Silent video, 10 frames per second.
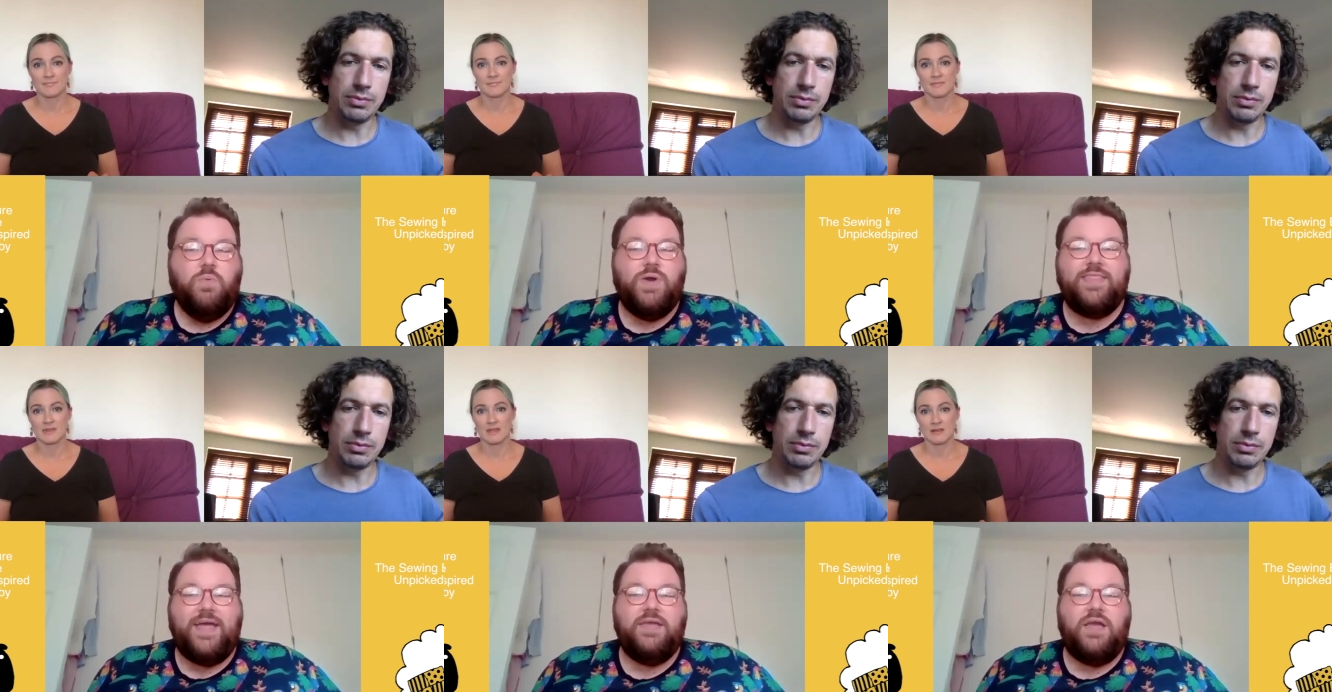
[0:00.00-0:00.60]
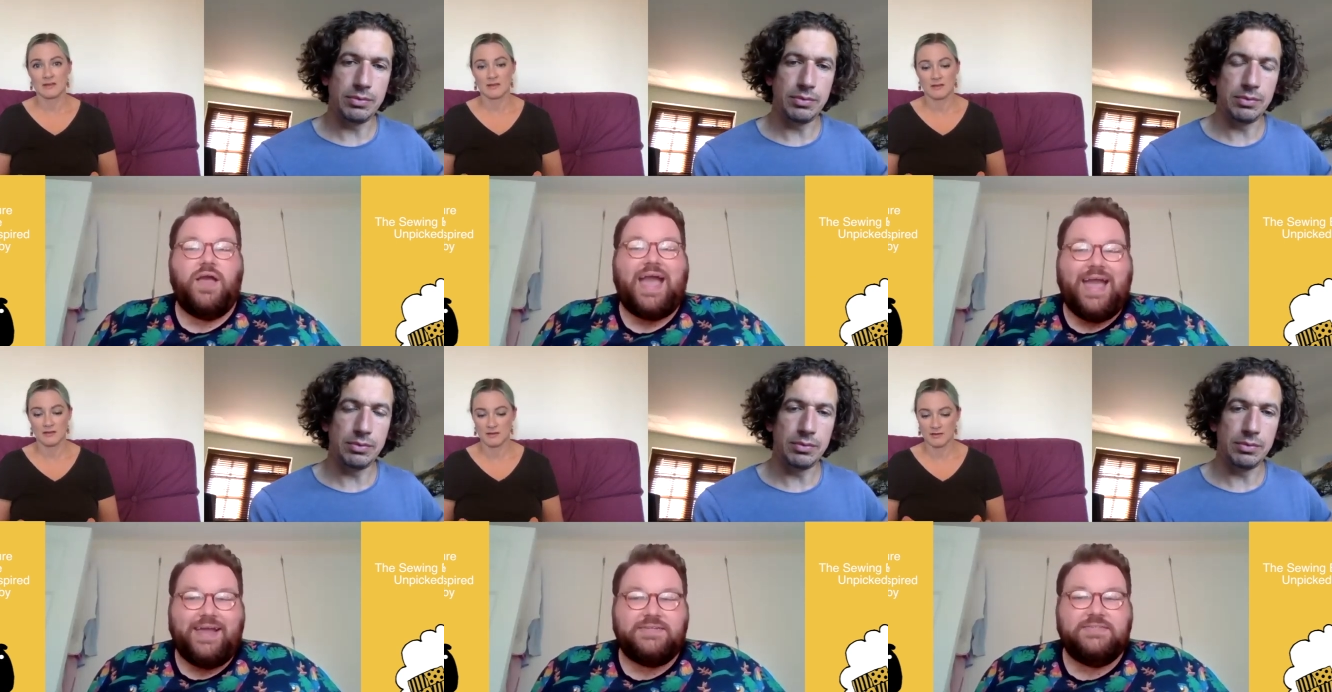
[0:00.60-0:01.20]
Speaker 1: where they
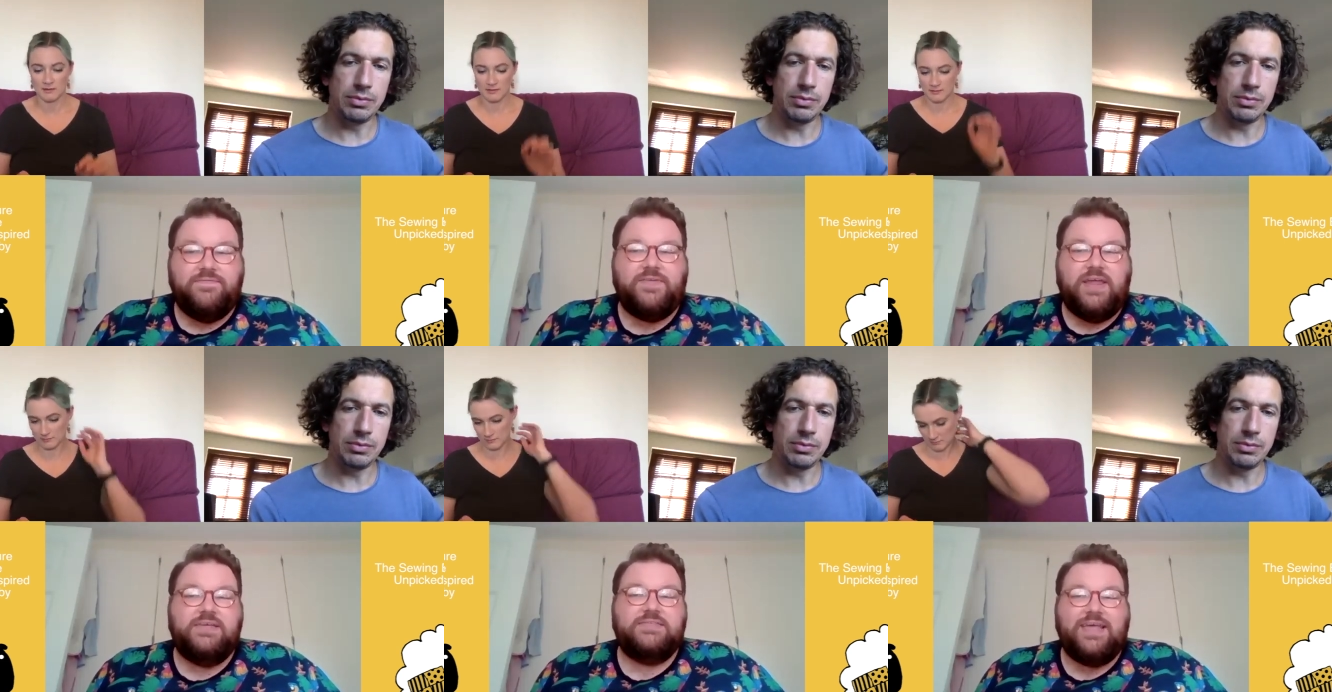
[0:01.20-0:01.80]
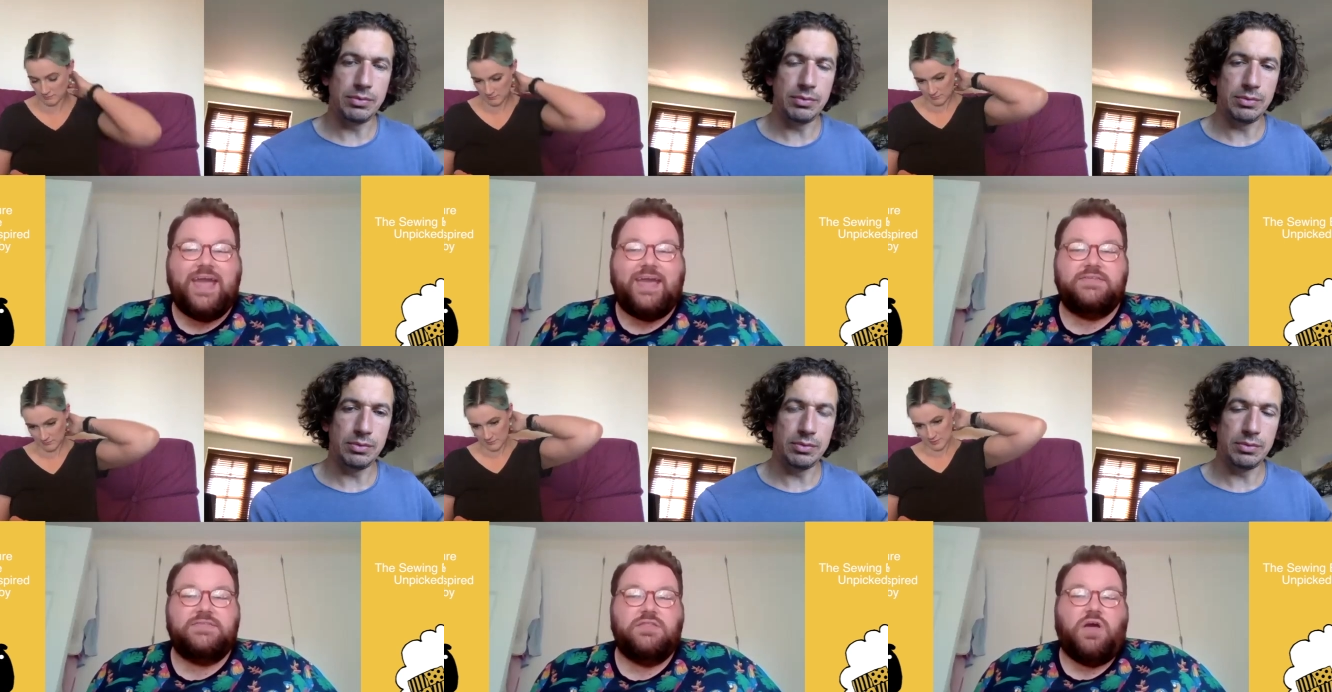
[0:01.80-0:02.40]
actively
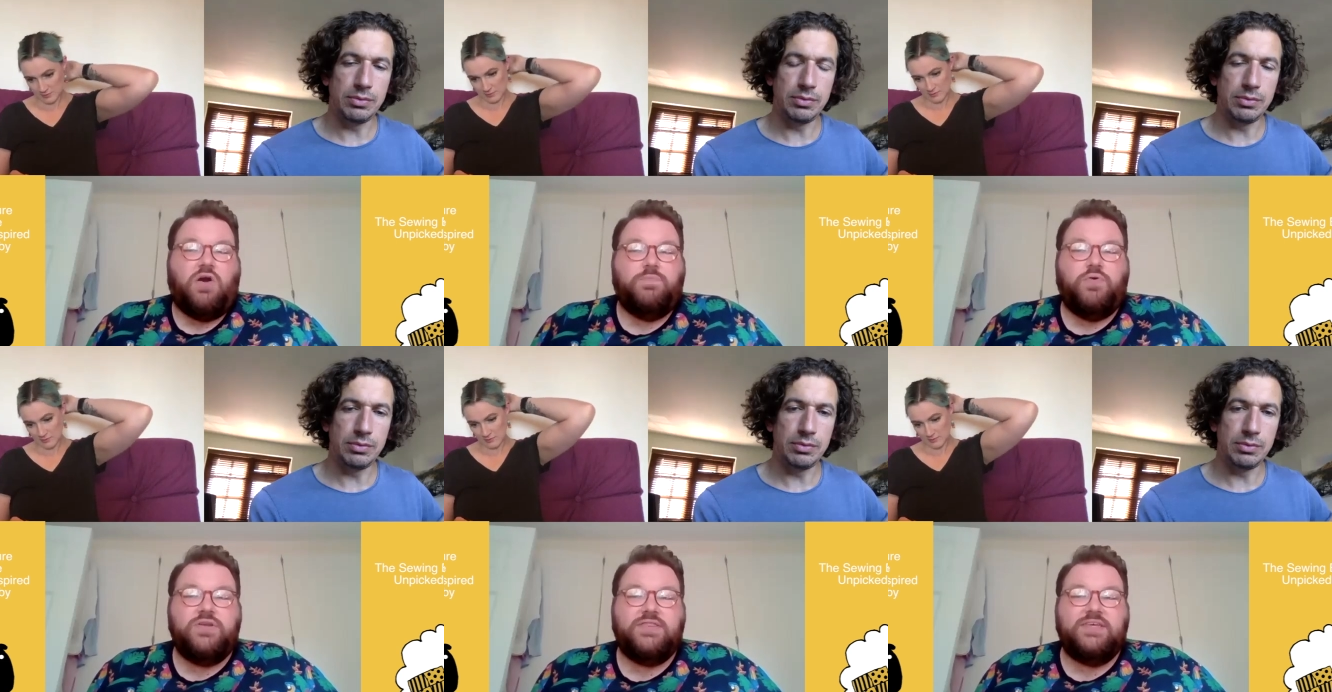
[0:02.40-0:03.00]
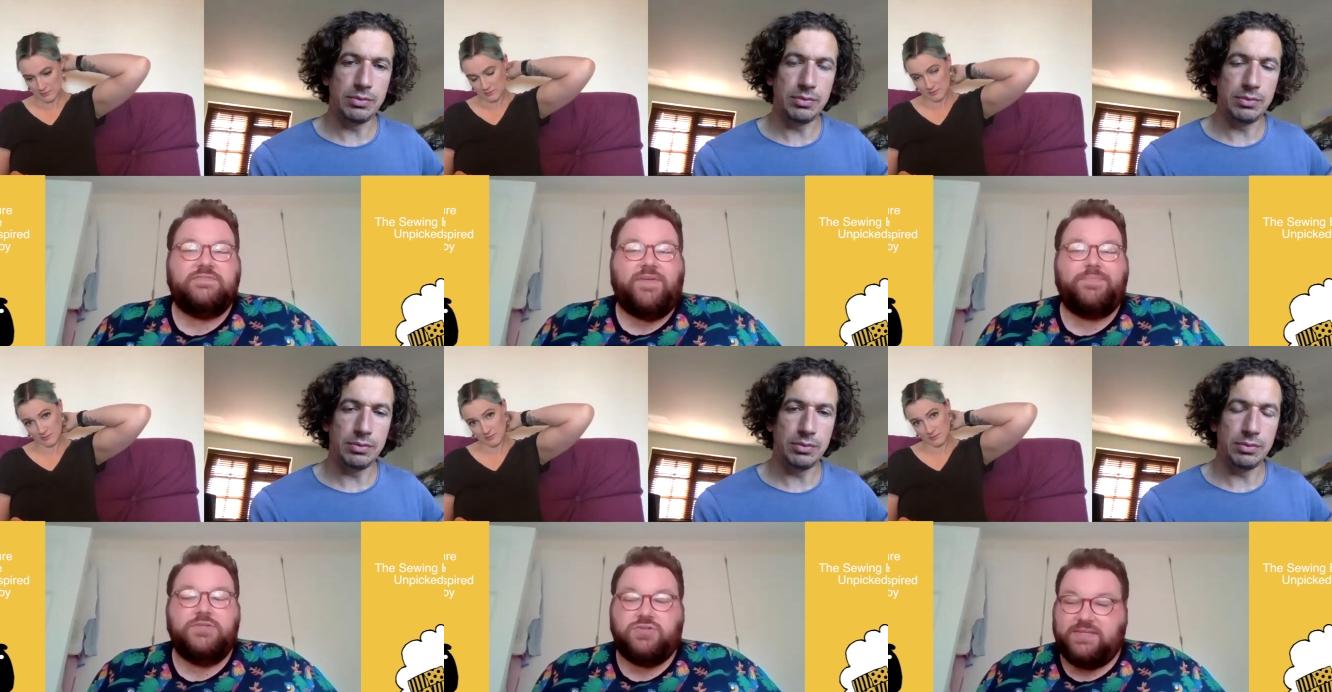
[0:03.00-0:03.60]
said that the whole point of these
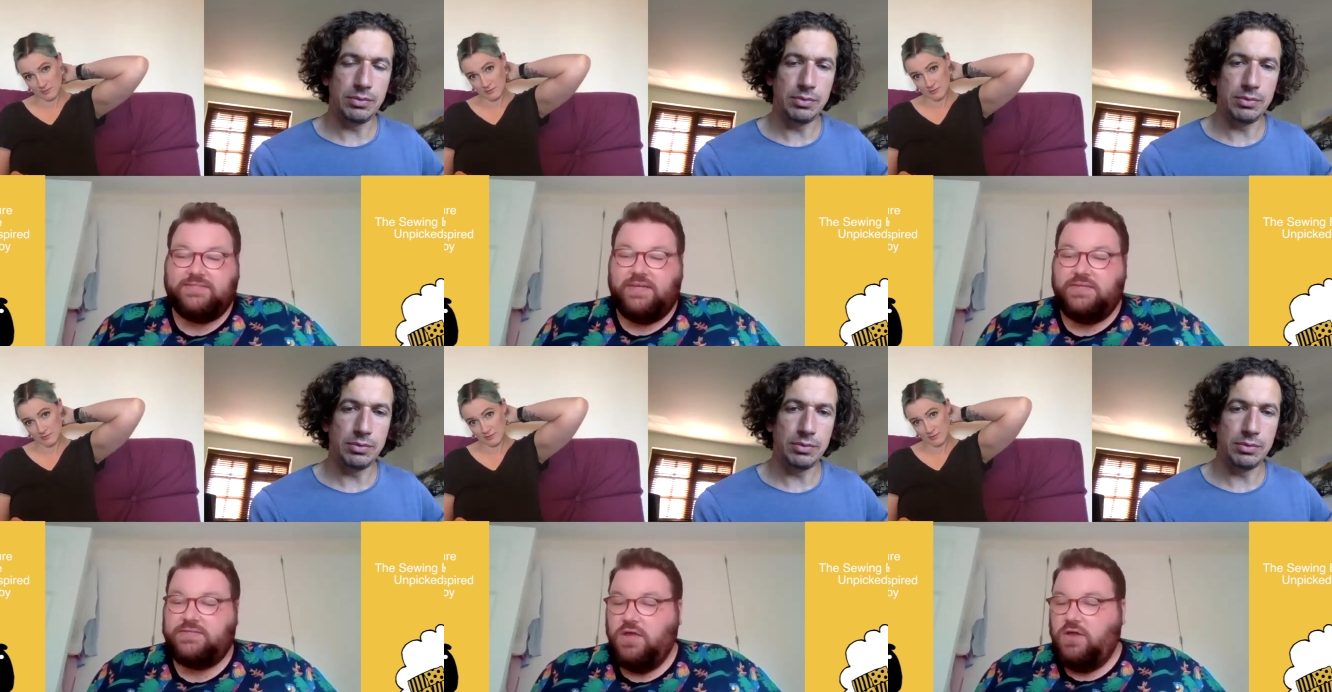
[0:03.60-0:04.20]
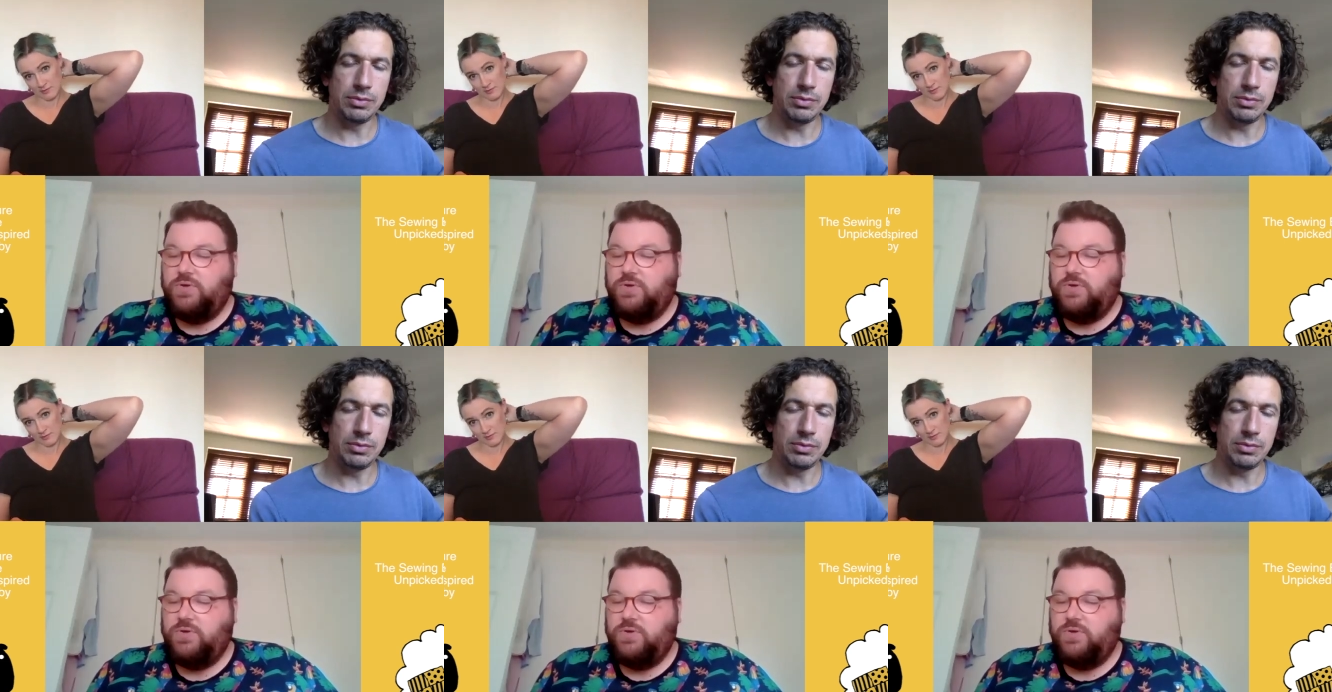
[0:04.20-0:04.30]
flapper dresses,